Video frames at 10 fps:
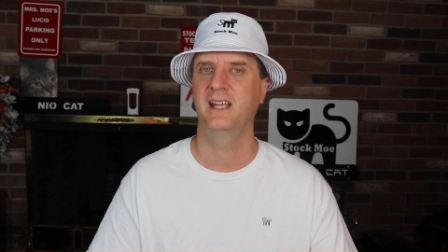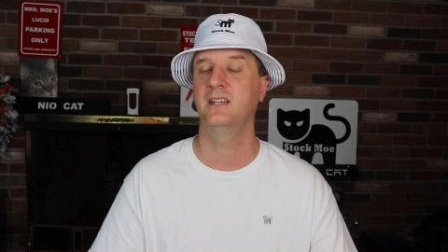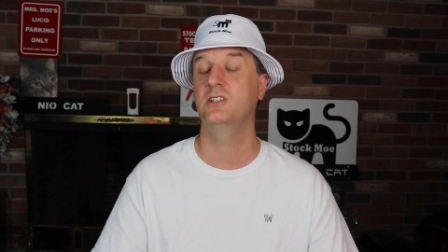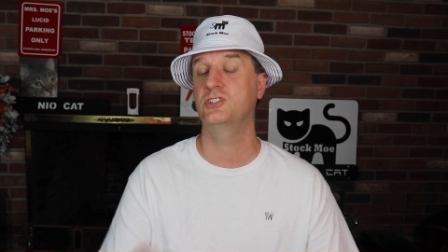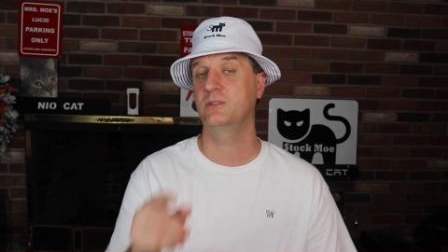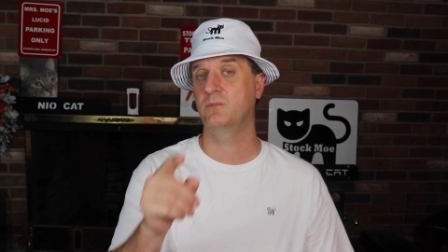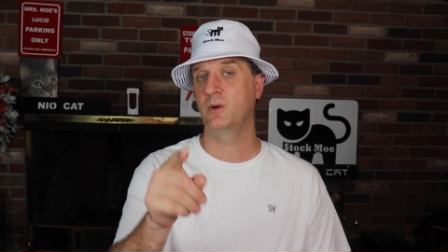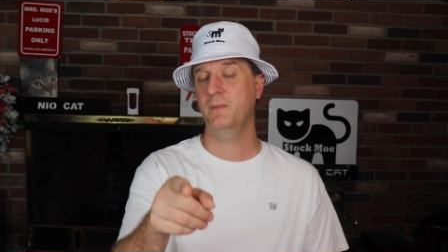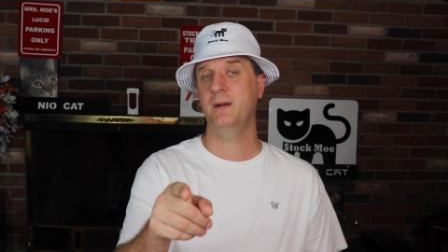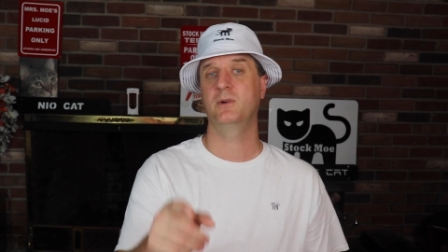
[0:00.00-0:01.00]
And you should
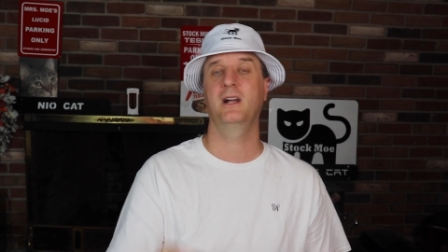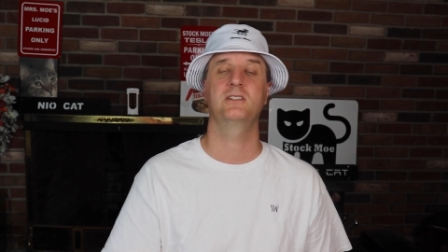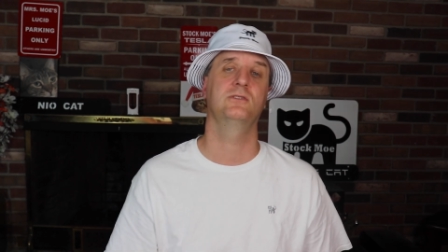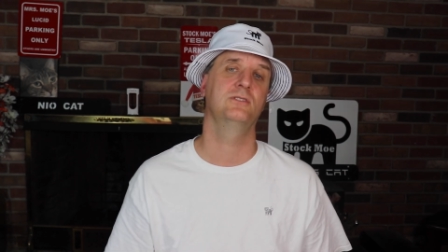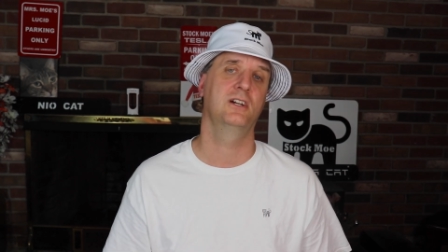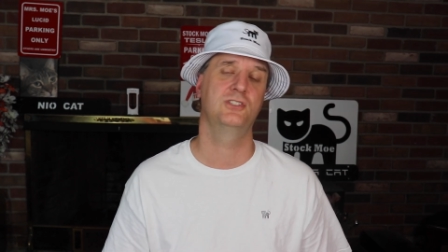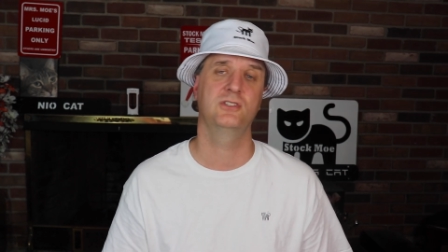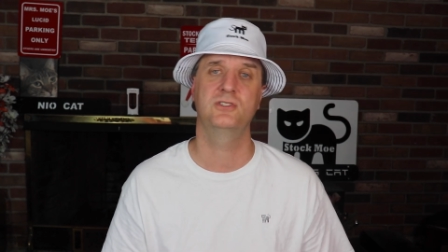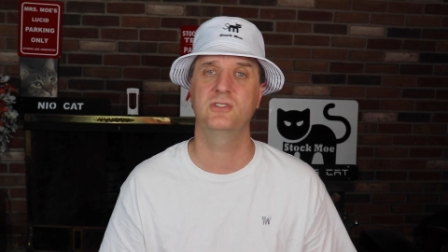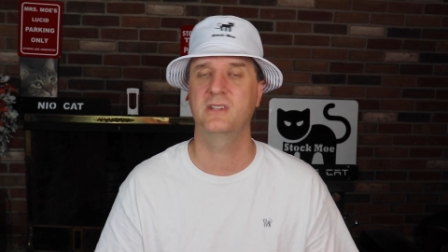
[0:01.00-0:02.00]
remember, I
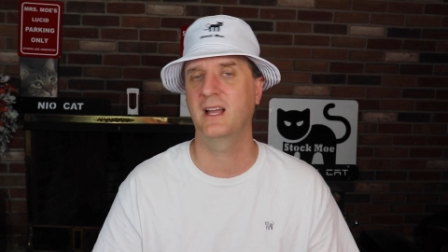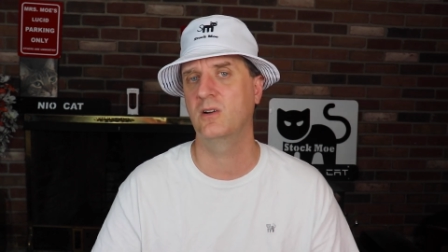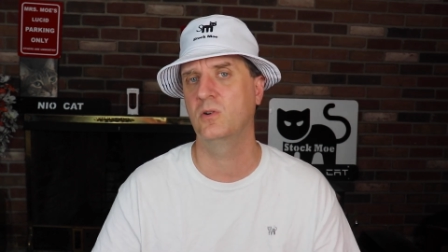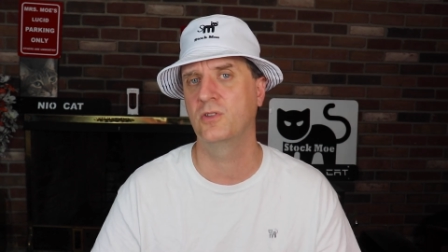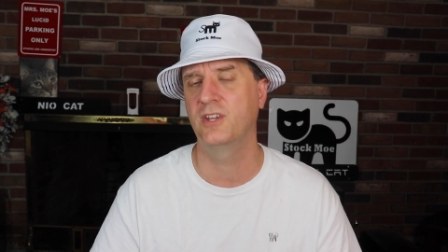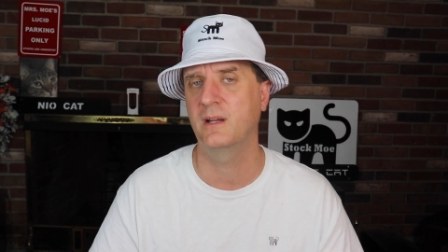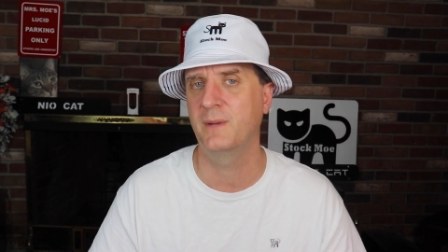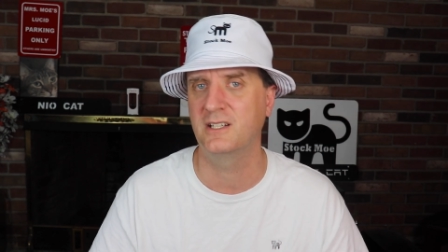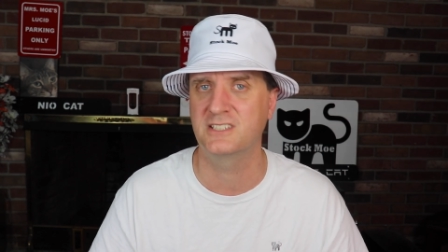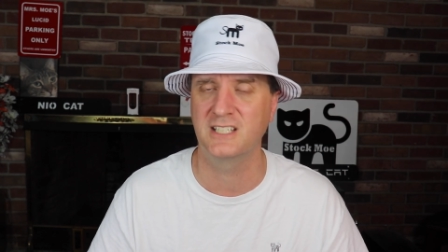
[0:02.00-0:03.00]
showed you that whole thing
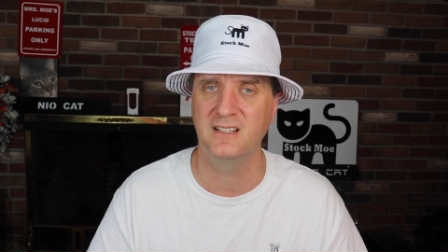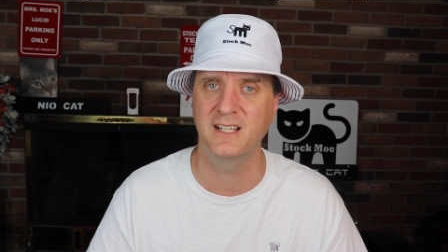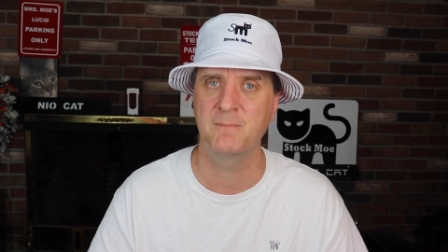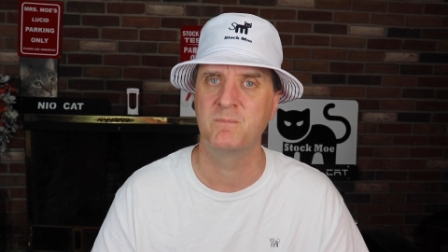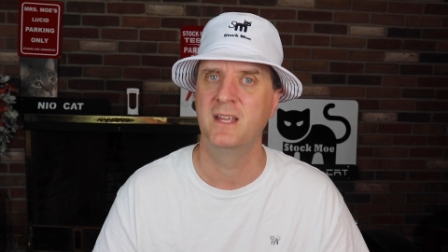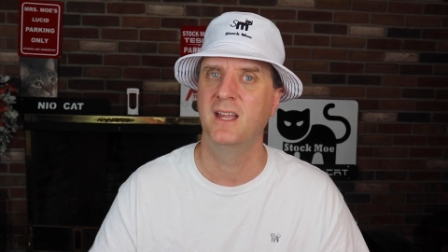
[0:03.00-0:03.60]
about selling